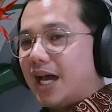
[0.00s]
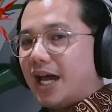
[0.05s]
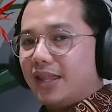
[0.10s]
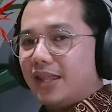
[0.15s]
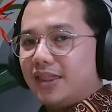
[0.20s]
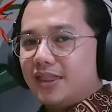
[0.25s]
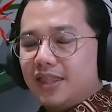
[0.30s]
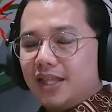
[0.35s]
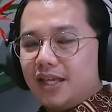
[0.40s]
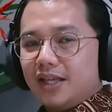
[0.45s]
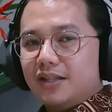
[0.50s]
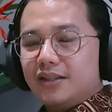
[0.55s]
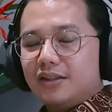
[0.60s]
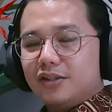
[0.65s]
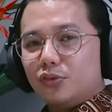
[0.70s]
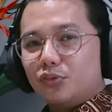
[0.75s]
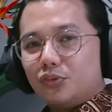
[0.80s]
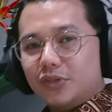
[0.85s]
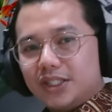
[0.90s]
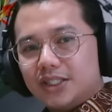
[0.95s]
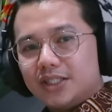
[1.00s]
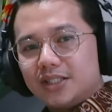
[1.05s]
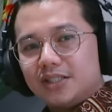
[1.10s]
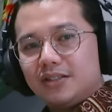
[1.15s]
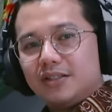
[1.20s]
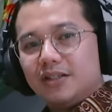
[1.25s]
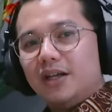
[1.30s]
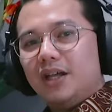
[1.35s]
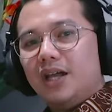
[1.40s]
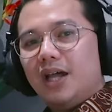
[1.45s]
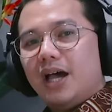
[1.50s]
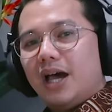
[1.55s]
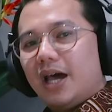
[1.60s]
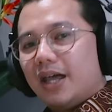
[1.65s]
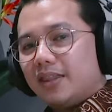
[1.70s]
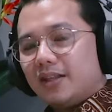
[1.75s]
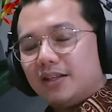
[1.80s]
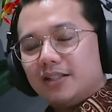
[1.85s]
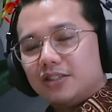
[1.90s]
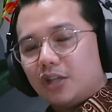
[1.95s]
I think
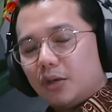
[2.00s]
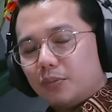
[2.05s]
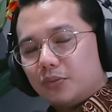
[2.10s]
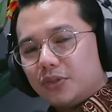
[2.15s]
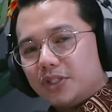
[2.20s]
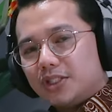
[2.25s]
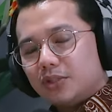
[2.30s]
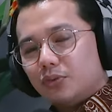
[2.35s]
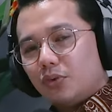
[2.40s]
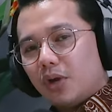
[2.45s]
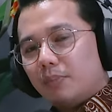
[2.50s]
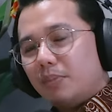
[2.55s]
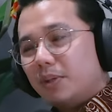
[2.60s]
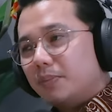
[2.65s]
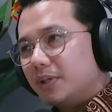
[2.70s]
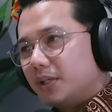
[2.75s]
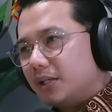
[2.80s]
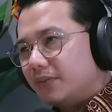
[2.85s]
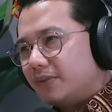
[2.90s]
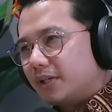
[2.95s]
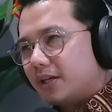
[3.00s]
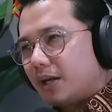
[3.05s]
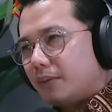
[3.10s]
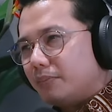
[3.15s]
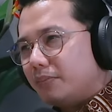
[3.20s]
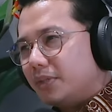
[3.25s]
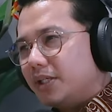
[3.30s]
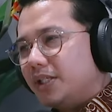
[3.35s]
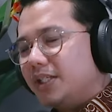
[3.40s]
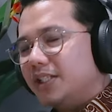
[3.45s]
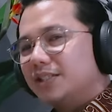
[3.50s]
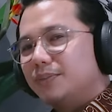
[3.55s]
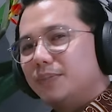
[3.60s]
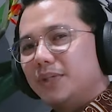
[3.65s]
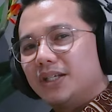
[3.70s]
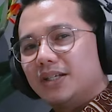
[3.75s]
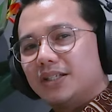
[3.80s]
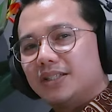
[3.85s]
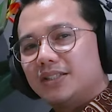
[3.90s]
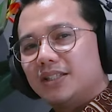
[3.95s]
the top reason why people leave the company is
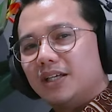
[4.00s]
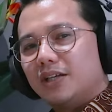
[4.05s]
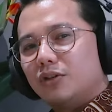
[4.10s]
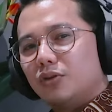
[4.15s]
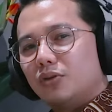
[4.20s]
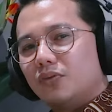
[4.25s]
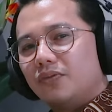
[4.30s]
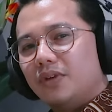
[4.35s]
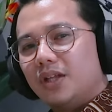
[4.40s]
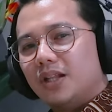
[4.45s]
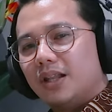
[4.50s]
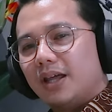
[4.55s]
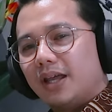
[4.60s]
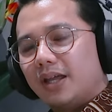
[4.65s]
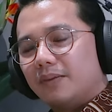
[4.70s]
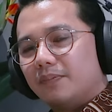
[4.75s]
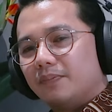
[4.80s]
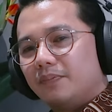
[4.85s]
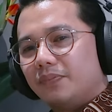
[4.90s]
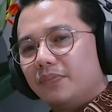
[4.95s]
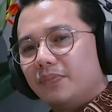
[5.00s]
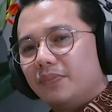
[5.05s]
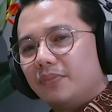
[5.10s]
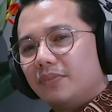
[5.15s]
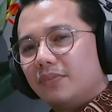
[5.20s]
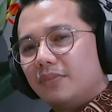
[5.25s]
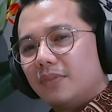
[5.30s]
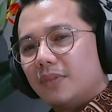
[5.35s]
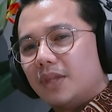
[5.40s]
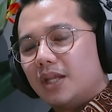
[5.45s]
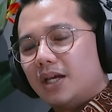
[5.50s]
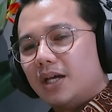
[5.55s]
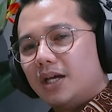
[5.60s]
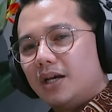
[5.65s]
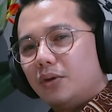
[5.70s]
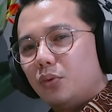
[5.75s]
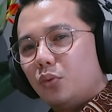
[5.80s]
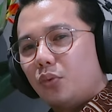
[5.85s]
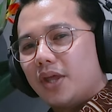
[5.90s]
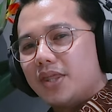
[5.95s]
because they don't feel like
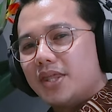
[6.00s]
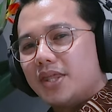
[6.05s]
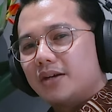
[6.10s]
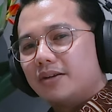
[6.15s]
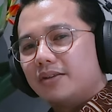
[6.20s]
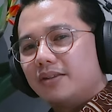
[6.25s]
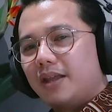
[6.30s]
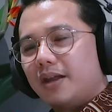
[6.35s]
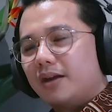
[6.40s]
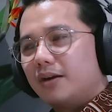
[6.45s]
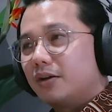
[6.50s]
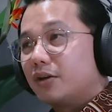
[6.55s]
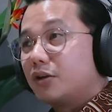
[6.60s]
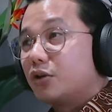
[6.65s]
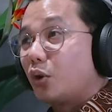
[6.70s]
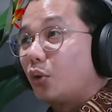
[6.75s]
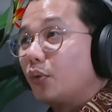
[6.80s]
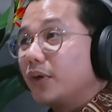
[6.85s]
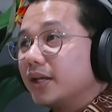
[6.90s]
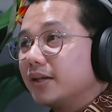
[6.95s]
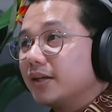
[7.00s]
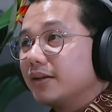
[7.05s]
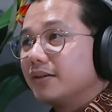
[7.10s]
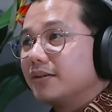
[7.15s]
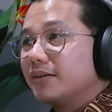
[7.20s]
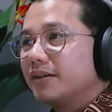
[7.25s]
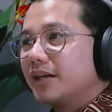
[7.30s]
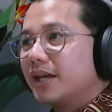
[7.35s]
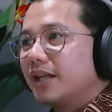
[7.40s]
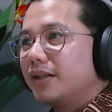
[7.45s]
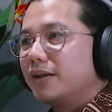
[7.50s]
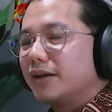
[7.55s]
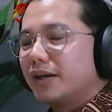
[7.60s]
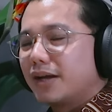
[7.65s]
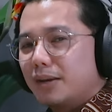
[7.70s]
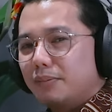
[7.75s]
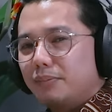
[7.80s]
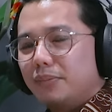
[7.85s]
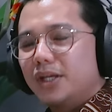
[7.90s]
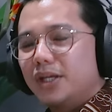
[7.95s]
whether they're growing in the
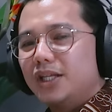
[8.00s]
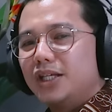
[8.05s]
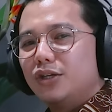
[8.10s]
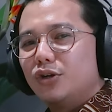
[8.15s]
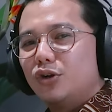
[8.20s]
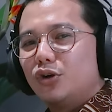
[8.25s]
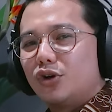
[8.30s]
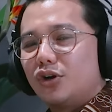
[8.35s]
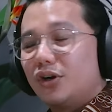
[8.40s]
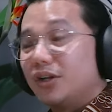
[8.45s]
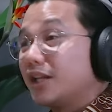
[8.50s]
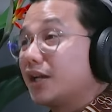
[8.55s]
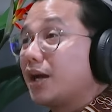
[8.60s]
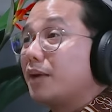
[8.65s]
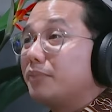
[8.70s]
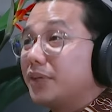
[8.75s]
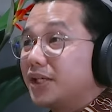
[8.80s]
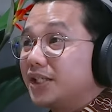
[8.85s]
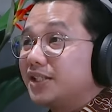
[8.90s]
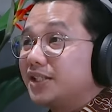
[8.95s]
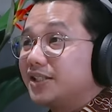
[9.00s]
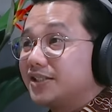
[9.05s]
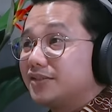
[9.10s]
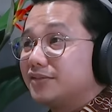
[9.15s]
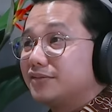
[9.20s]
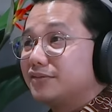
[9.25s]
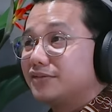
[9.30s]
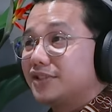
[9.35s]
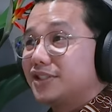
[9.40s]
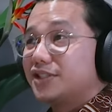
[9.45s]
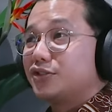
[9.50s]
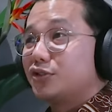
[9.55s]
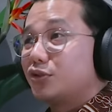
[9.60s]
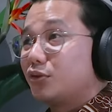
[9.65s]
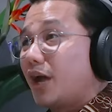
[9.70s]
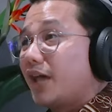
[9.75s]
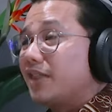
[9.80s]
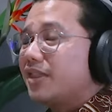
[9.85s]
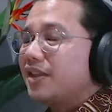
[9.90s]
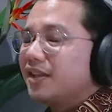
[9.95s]
company or the company doesn't
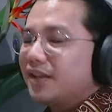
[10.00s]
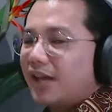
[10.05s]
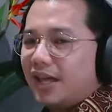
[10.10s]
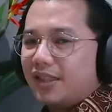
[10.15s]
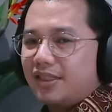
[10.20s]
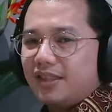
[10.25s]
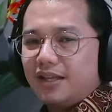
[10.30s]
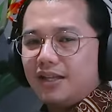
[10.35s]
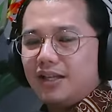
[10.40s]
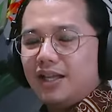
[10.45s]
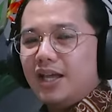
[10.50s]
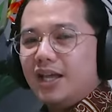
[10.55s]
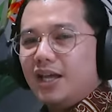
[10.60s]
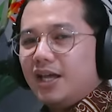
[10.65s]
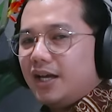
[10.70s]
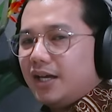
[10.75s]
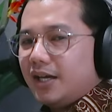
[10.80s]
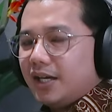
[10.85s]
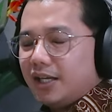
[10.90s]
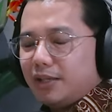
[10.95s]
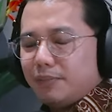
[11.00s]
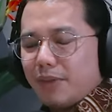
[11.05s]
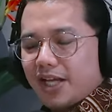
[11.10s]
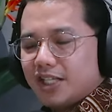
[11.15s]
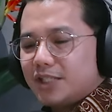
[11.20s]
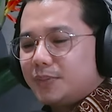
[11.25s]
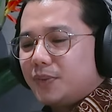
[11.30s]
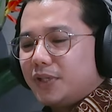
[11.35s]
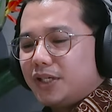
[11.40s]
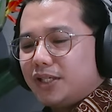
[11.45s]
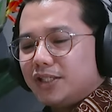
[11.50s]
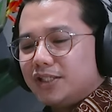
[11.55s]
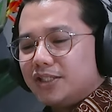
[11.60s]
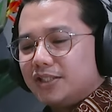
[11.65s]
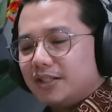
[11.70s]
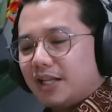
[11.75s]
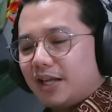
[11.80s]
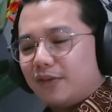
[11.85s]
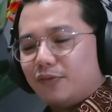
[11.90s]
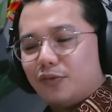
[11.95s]
grow. I think in my experience,
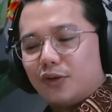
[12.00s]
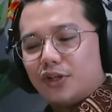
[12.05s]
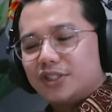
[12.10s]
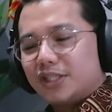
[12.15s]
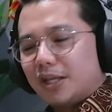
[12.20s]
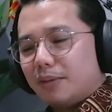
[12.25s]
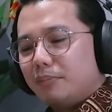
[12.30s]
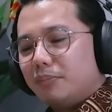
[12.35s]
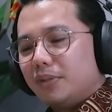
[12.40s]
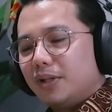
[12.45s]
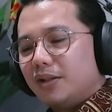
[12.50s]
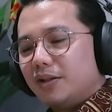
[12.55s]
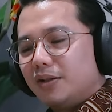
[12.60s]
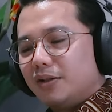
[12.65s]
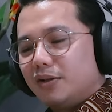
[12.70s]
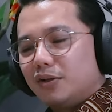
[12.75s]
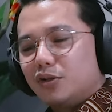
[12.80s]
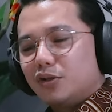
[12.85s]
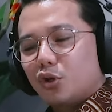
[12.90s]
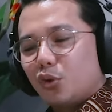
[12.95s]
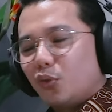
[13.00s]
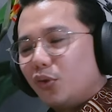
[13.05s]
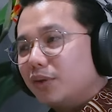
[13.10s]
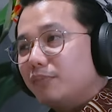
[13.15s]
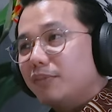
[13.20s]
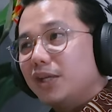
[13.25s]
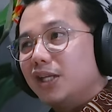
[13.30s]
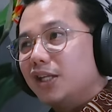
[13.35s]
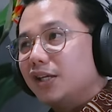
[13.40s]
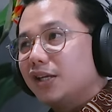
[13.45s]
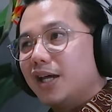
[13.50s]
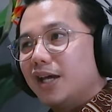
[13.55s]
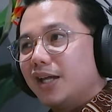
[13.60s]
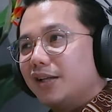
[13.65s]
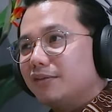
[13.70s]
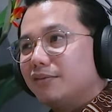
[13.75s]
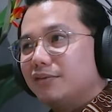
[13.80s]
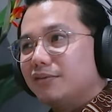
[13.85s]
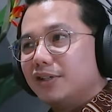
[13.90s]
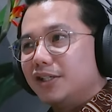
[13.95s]
like for example, growing meaning
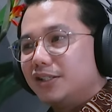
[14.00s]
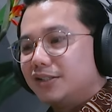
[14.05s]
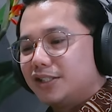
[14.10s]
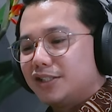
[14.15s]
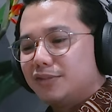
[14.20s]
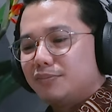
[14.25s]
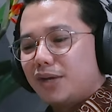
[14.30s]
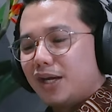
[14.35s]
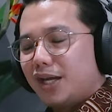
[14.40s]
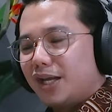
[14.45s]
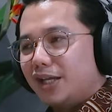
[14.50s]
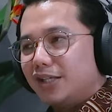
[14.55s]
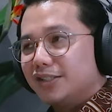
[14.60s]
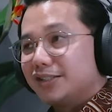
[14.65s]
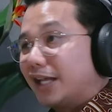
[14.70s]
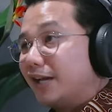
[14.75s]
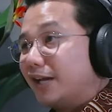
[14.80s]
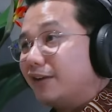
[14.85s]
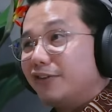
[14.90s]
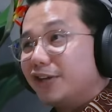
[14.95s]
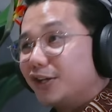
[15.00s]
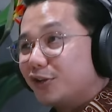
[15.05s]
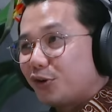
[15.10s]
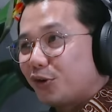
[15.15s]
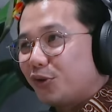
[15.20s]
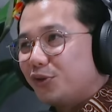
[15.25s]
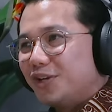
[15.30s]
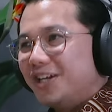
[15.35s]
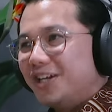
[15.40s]
that does my salary grow?